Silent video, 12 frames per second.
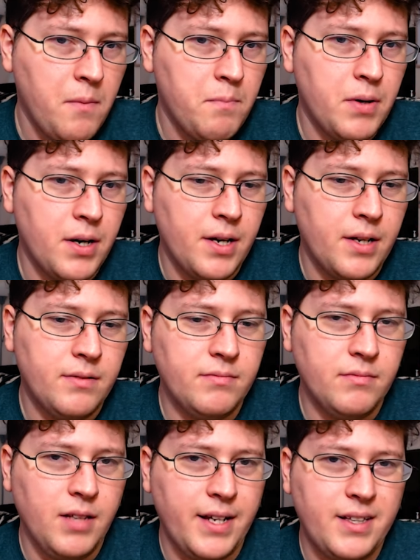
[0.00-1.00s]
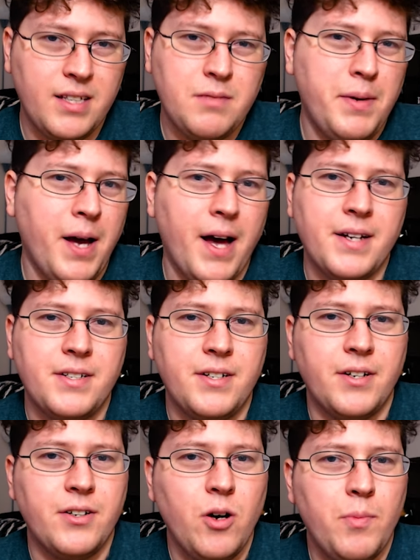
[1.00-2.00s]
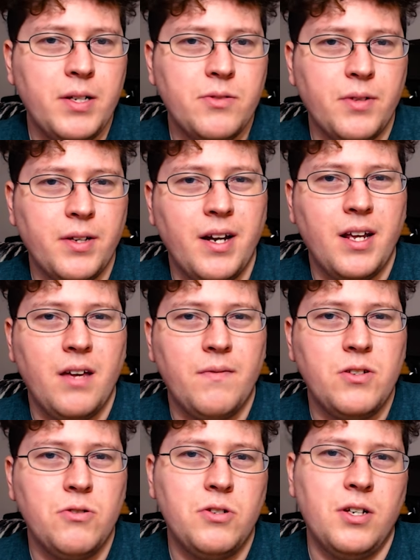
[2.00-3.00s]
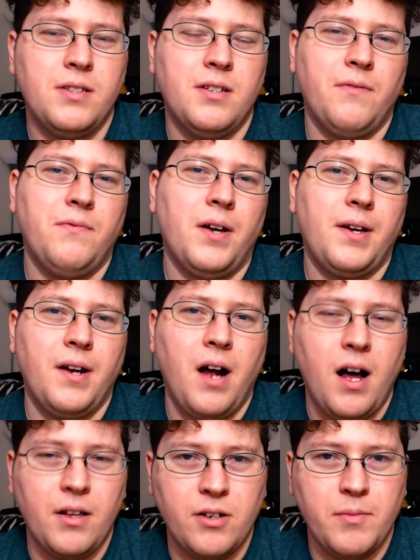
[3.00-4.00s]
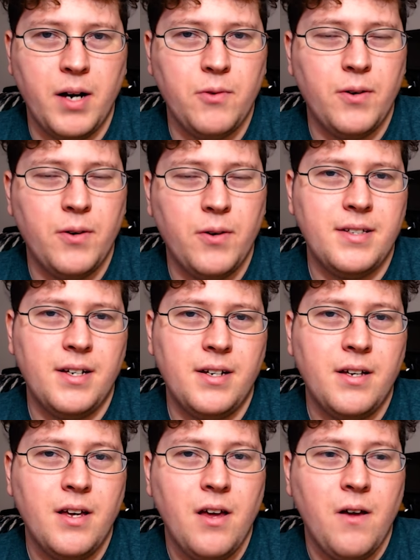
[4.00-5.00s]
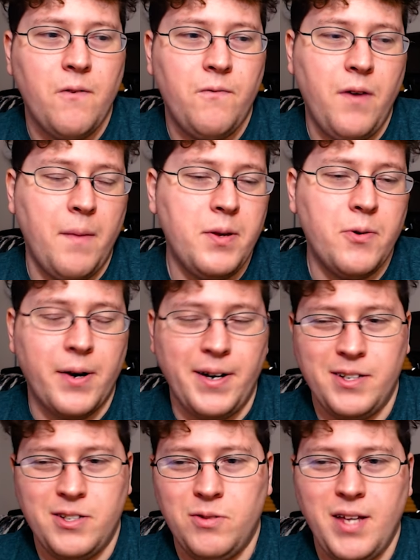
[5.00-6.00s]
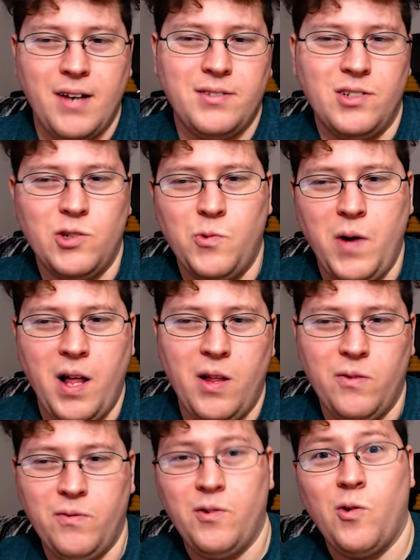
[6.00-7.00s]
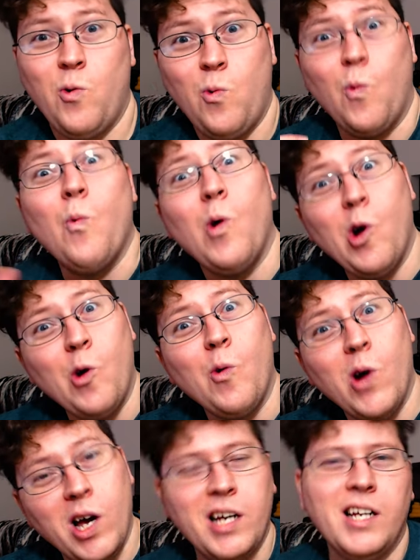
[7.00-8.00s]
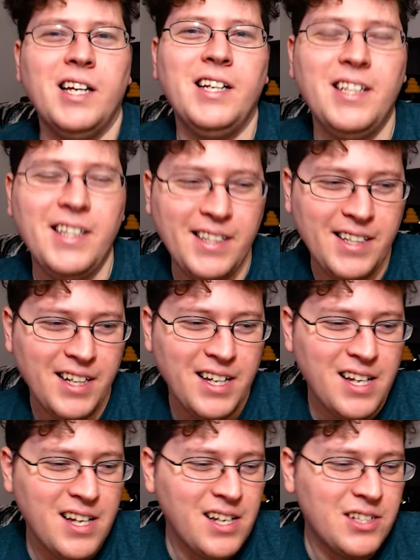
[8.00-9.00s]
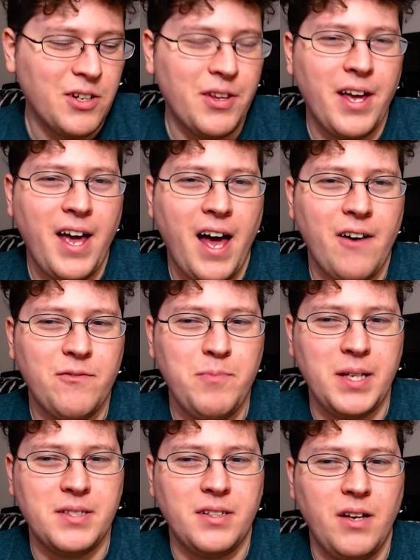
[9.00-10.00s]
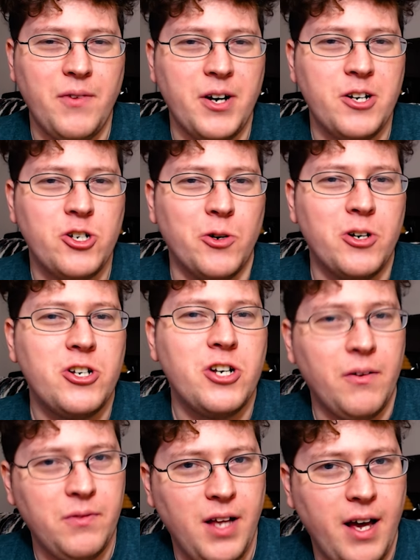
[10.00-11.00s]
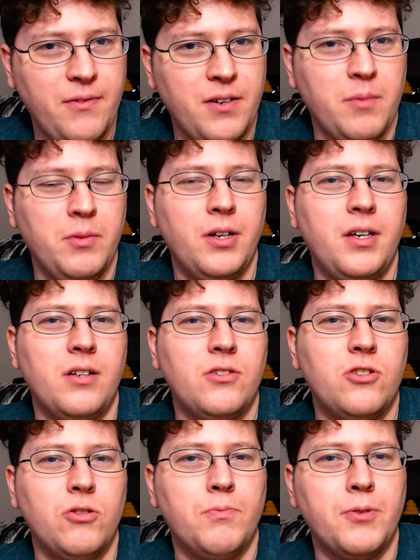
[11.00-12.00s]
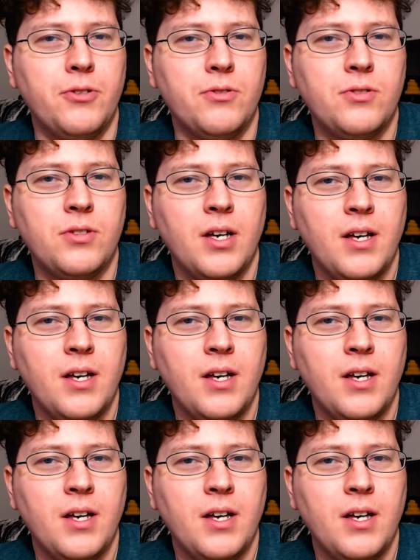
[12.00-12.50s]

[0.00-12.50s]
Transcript: but like, let's be honest here, nobody's really gonna give two shits on a fucking holler about what I did February 2012. Whoa. So they have basically a very short shelf life, and I'm looking to produce